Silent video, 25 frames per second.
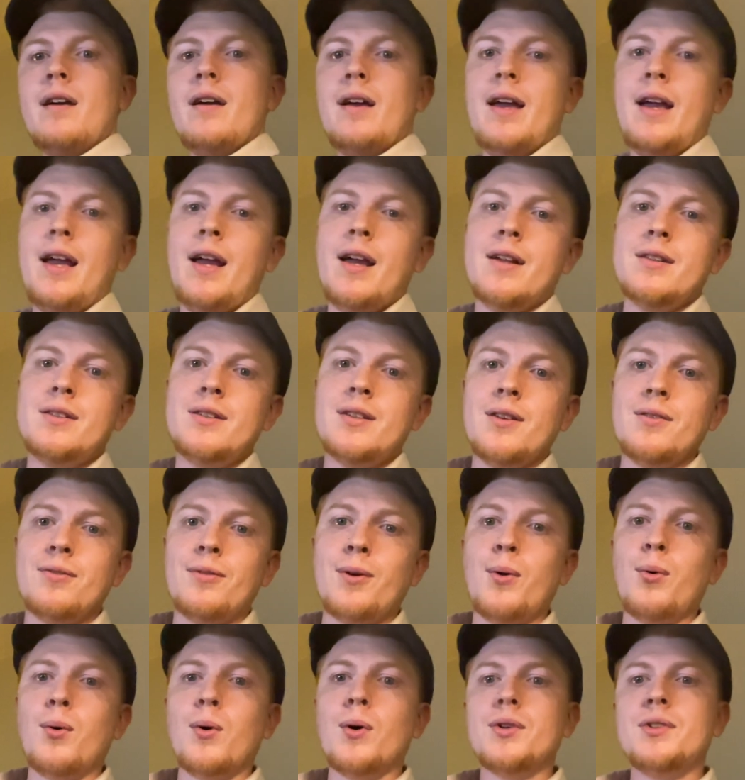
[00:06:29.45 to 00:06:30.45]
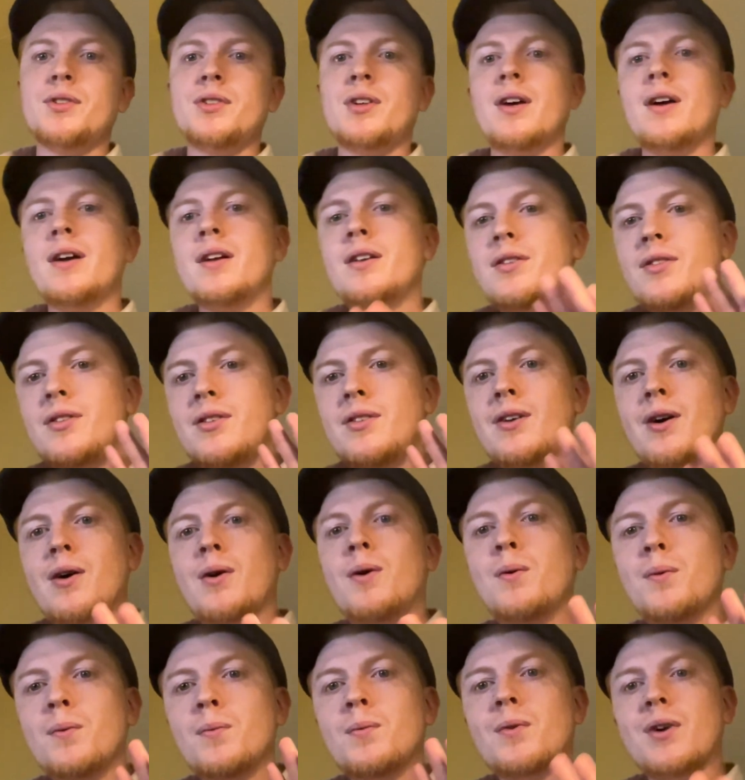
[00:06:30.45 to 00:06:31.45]
And, of course,
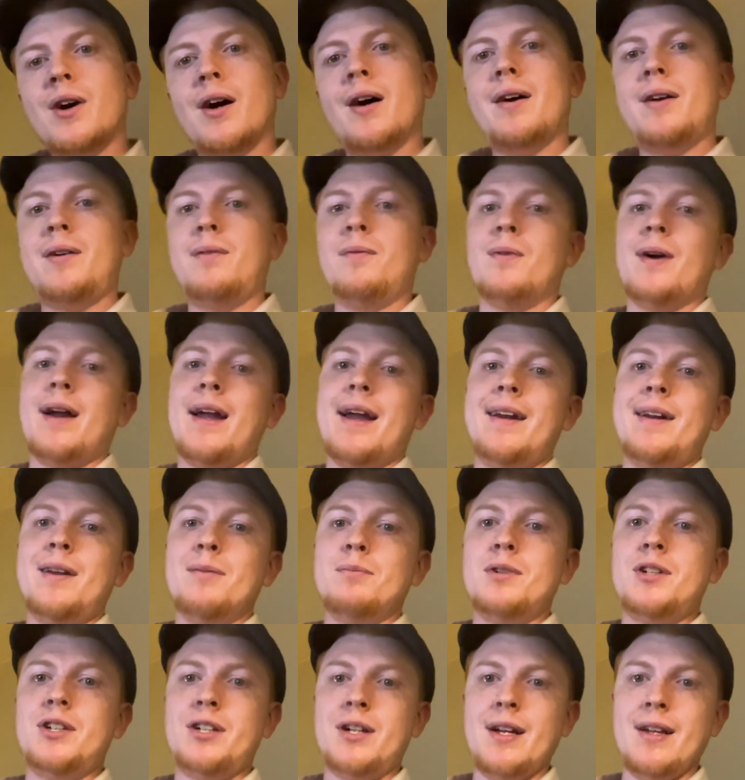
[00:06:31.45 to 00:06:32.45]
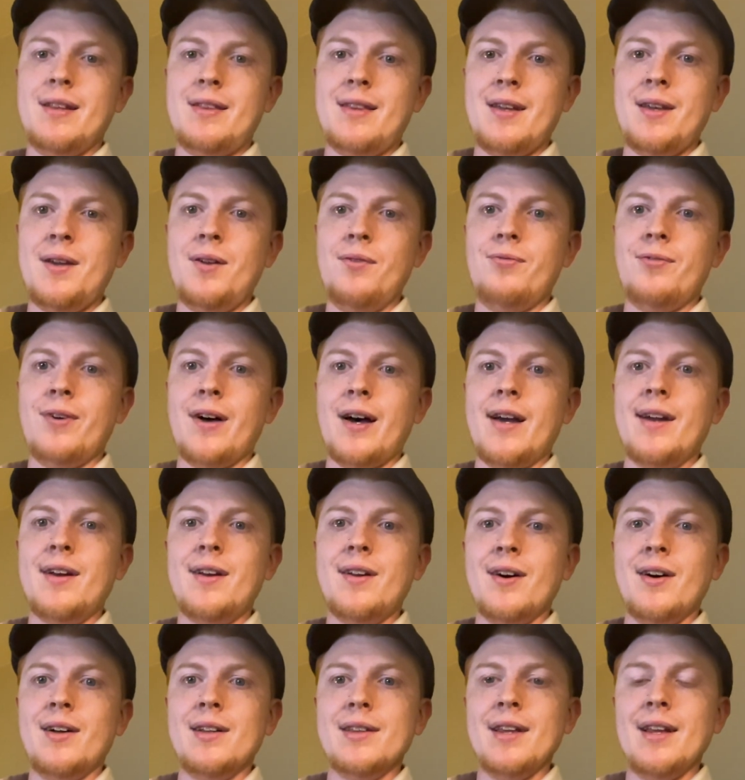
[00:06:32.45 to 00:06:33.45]
don't run random shit that you
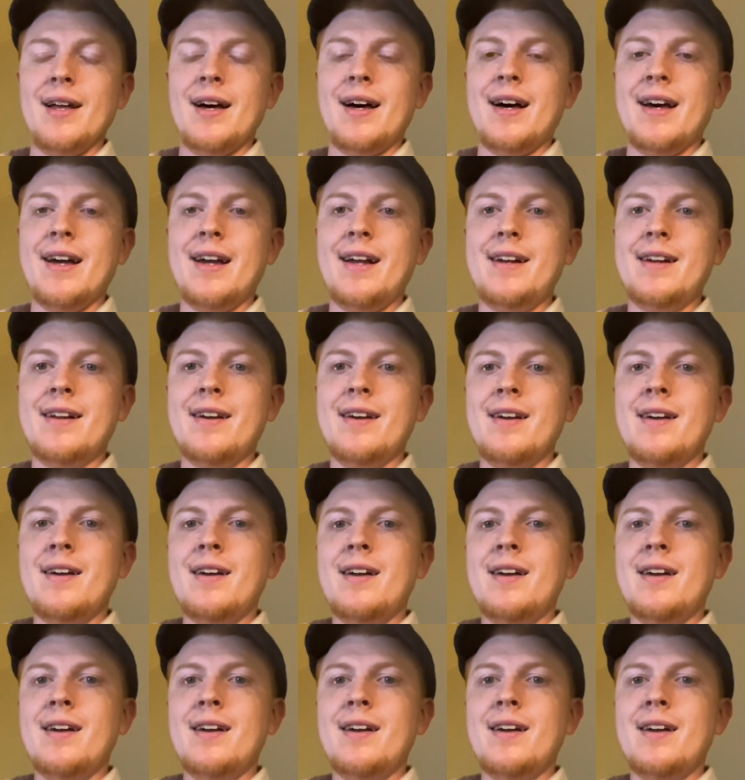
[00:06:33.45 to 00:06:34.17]
find online.